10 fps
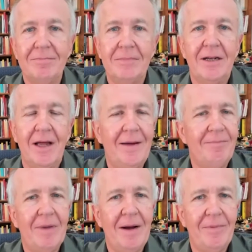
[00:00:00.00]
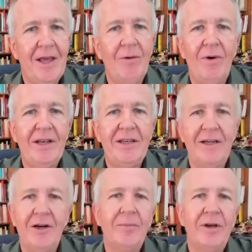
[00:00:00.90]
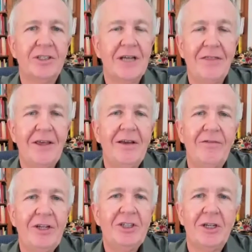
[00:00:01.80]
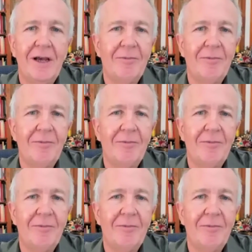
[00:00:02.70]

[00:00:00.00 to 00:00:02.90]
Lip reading: I can't wait to hear, because I think eventually I'm